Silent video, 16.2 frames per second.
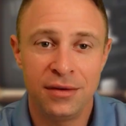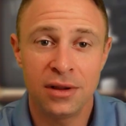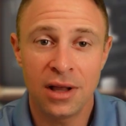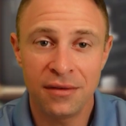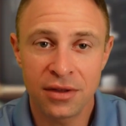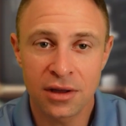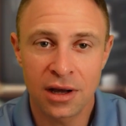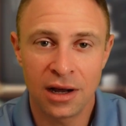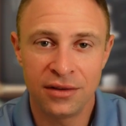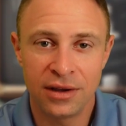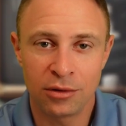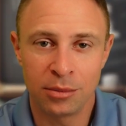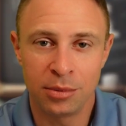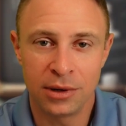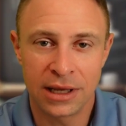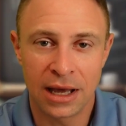you love the
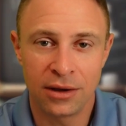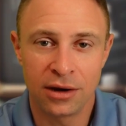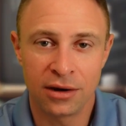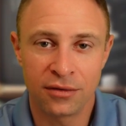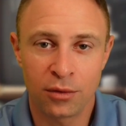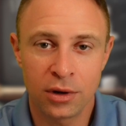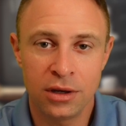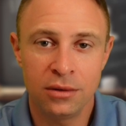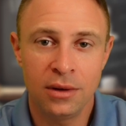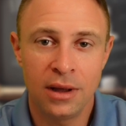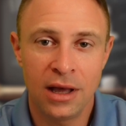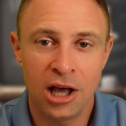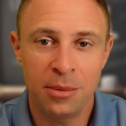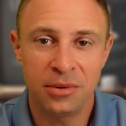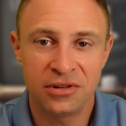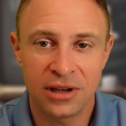content we're putting out here for you,
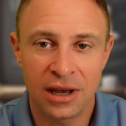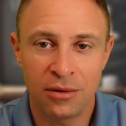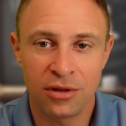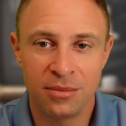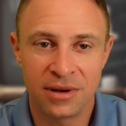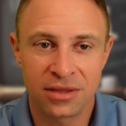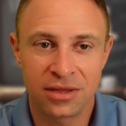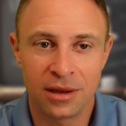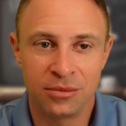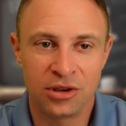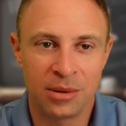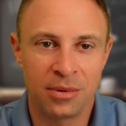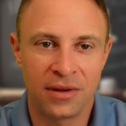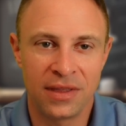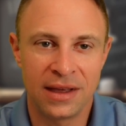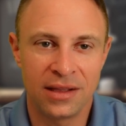help us out with a big thumbs
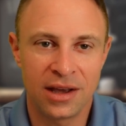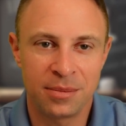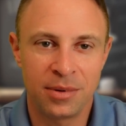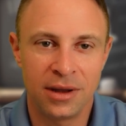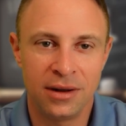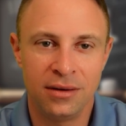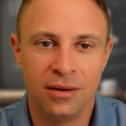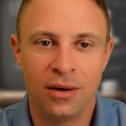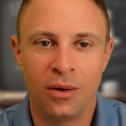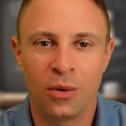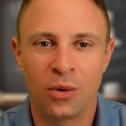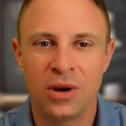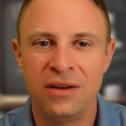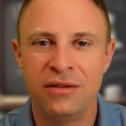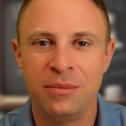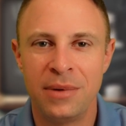up on that like button,
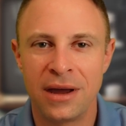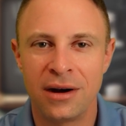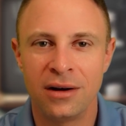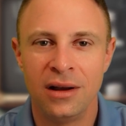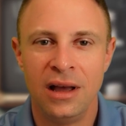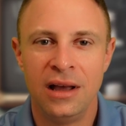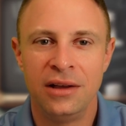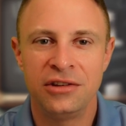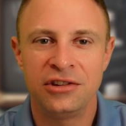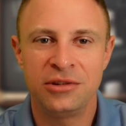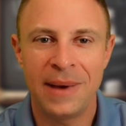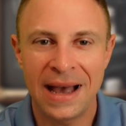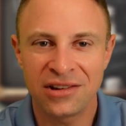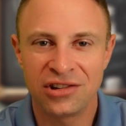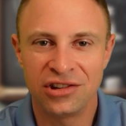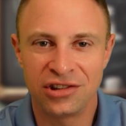or even better,
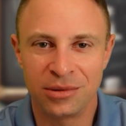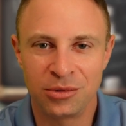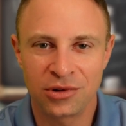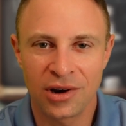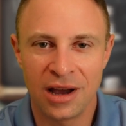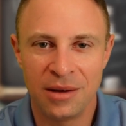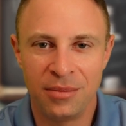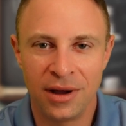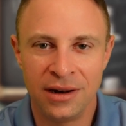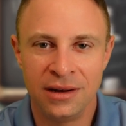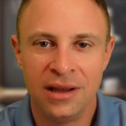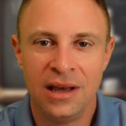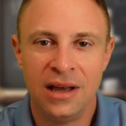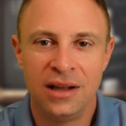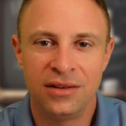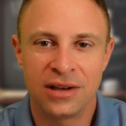smash the subscribe
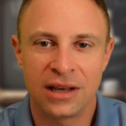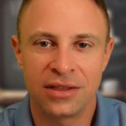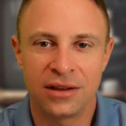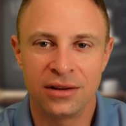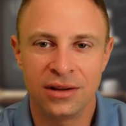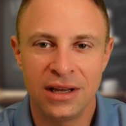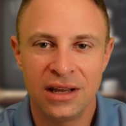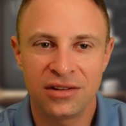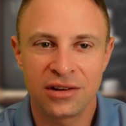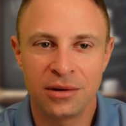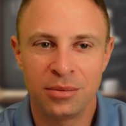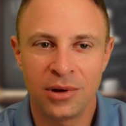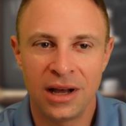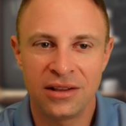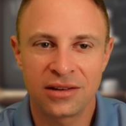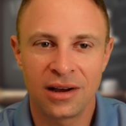button to get the latest compliance